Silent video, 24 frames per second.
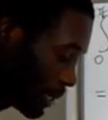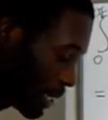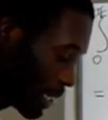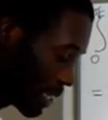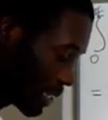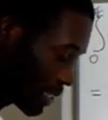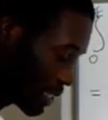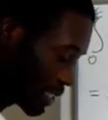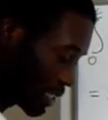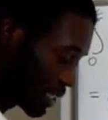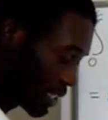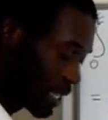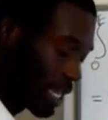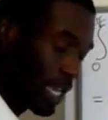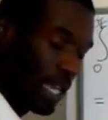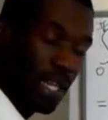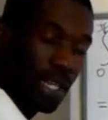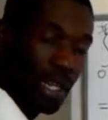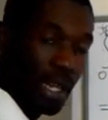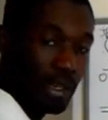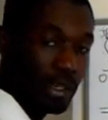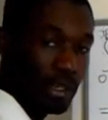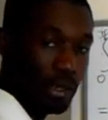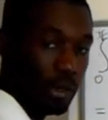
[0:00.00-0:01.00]
Plus,
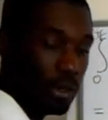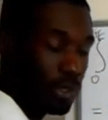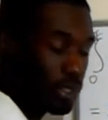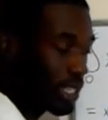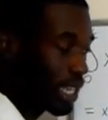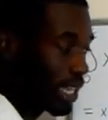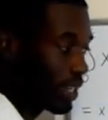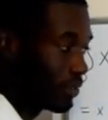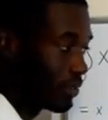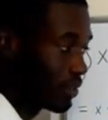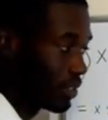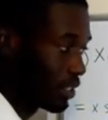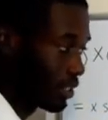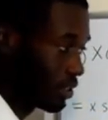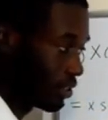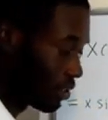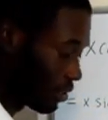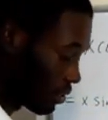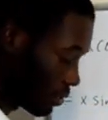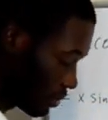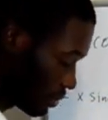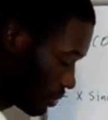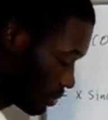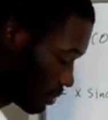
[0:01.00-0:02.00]
now cosine of
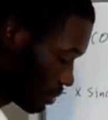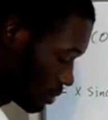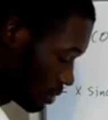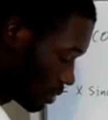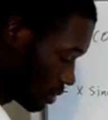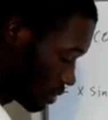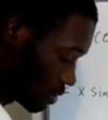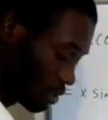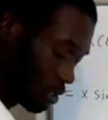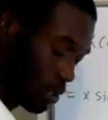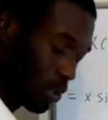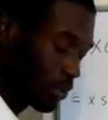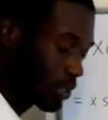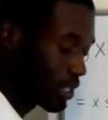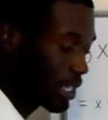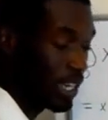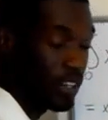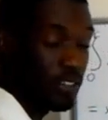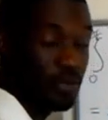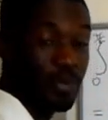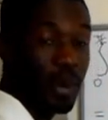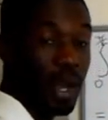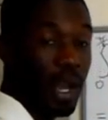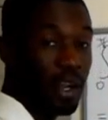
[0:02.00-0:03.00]
0,
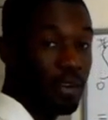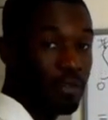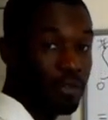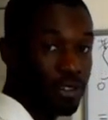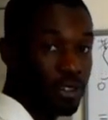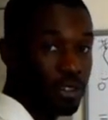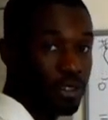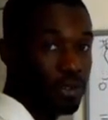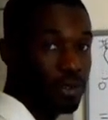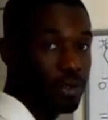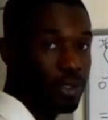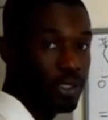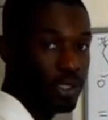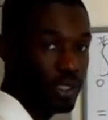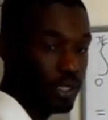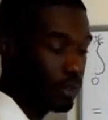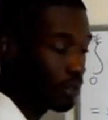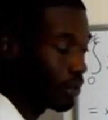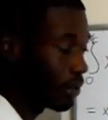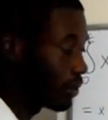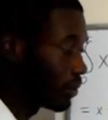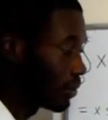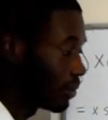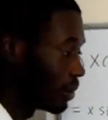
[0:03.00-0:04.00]
cosine of pi over 2 is
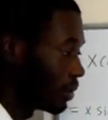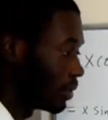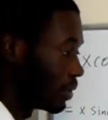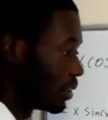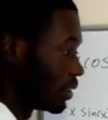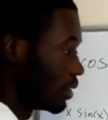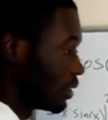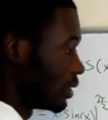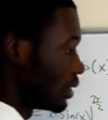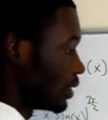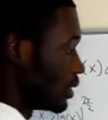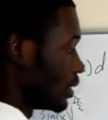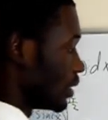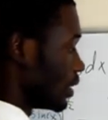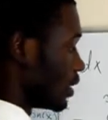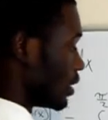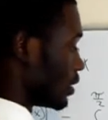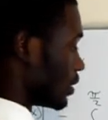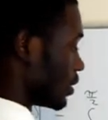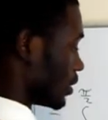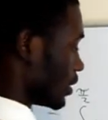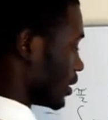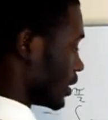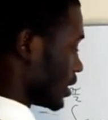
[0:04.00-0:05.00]
0.
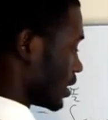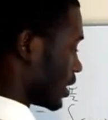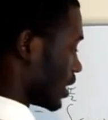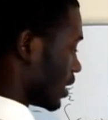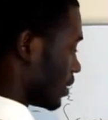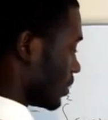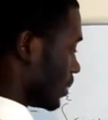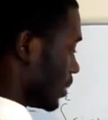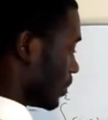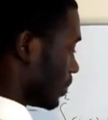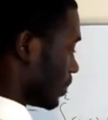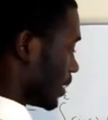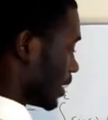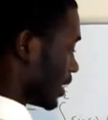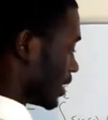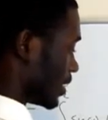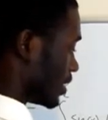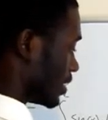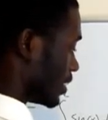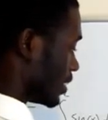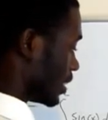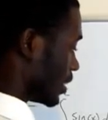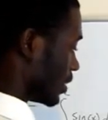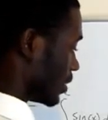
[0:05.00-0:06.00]
So this is going to be
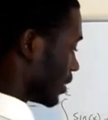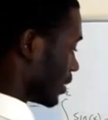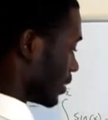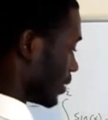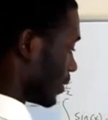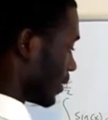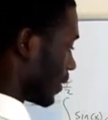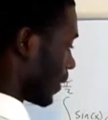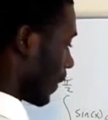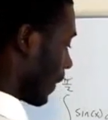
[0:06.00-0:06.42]
plus 0.